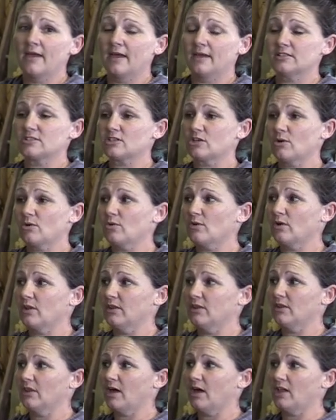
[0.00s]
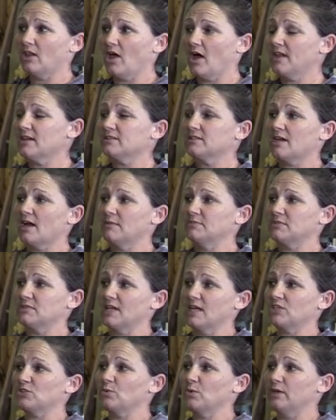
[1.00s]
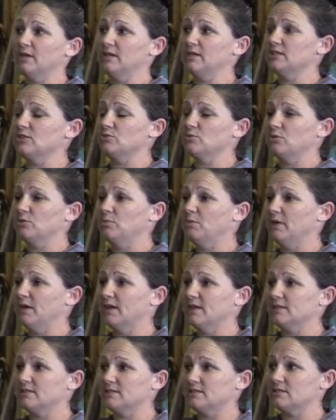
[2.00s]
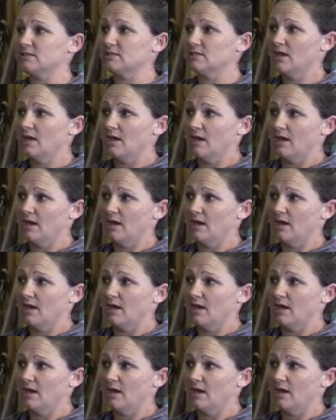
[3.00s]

And so a lot of times that's what it is with bits is